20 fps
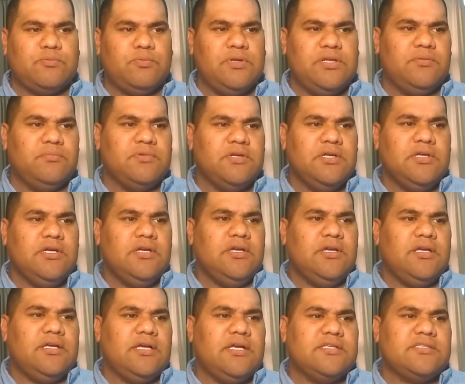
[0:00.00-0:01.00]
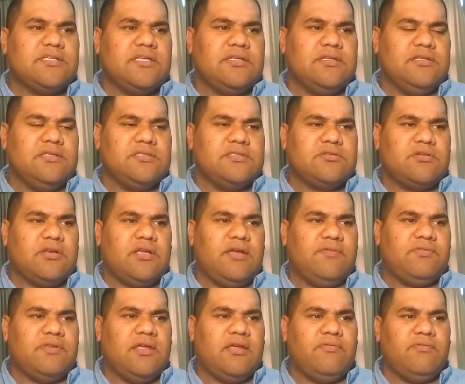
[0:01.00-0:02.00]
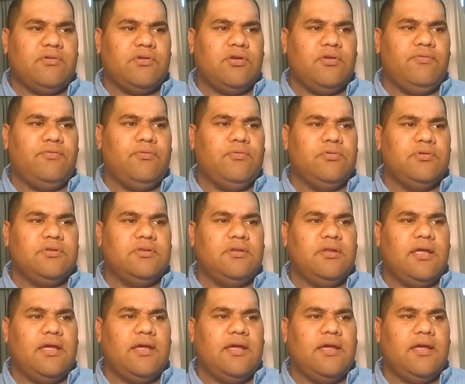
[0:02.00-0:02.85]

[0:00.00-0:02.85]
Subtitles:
William Sunderland's going to have a go forward